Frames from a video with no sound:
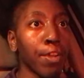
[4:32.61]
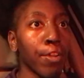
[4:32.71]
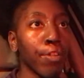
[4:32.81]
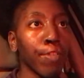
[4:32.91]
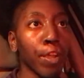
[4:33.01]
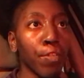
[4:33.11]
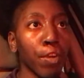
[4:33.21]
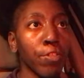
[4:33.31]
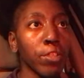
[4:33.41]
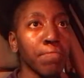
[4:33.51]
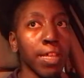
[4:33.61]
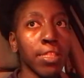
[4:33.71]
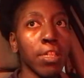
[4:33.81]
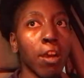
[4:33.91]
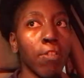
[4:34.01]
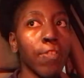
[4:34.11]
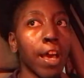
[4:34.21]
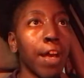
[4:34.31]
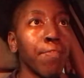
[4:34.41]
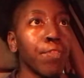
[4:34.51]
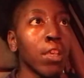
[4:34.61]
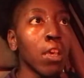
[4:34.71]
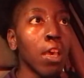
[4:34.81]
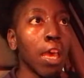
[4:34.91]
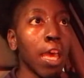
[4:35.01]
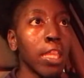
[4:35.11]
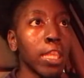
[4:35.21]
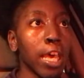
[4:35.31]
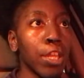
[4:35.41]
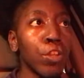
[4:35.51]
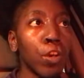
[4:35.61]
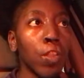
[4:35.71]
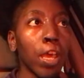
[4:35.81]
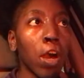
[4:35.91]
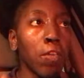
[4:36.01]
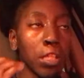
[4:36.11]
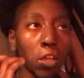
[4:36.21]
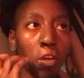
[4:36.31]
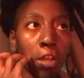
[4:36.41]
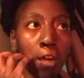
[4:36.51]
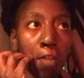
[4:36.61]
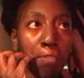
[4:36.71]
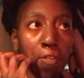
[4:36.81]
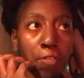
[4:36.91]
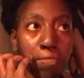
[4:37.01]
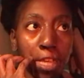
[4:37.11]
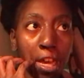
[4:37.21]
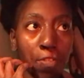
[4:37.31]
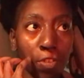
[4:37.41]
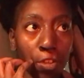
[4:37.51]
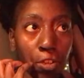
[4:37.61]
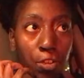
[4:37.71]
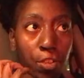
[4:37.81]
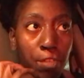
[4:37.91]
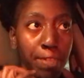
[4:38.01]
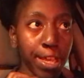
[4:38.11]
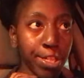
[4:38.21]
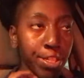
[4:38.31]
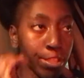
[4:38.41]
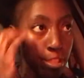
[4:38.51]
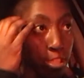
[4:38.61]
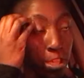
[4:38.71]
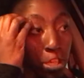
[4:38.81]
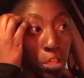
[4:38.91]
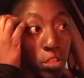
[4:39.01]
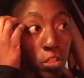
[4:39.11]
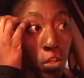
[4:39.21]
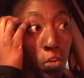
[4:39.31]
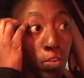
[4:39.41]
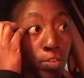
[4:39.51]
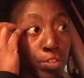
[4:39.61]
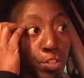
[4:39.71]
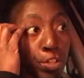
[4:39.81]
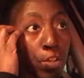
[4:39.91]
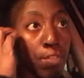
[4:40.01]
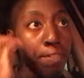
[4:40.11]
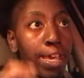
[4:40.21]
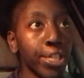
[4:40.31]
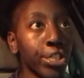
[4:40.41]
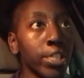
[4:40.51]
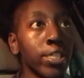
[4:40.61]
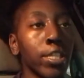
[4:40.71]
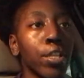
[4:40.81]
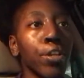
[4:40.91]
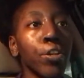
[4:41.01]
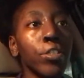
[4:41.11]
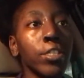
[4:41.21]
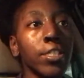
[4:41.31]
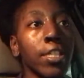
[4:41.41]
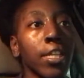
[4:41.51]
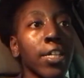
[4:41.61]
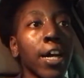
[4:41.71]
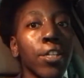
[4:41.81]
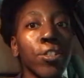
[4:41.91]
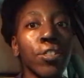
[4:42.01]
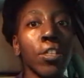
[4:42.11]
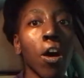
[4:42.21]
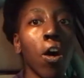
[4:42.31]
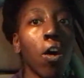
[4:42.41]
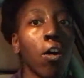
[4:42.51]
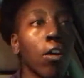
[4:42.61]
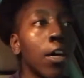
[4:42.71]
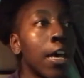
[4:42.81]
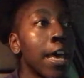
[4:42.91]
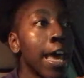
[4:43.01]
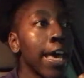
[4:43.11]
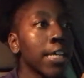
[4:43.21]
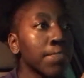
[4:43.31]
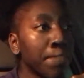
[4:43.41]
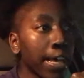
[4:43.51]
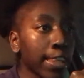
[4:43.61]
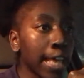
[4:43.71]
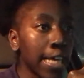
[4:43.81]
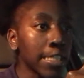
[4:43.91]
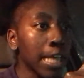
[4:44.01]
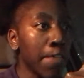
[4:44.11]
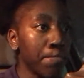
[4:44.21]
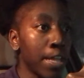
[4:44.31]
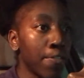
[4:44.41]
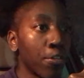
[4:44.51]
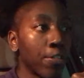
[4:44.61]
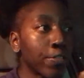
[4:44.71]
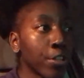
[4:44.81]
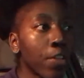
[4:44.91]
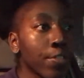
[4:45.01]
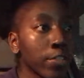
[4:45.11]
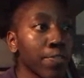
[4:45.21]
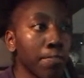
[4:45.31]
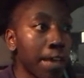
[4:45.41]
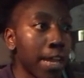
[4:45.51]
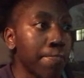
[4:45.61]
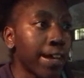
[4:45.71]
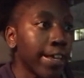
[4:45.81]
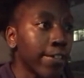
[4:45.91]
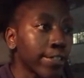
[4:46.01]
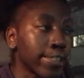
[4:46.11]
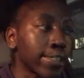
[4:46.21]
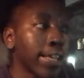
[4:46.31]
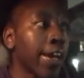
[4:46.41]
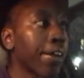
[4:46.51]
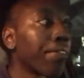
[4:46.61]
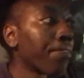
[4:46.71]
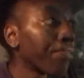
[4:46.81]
They're very well respected, all of that. And then, you know, they always go above and beyond for their patients. So, you know, the patients and the nurses and the doctors all expect that same level of service from anybody else that's there.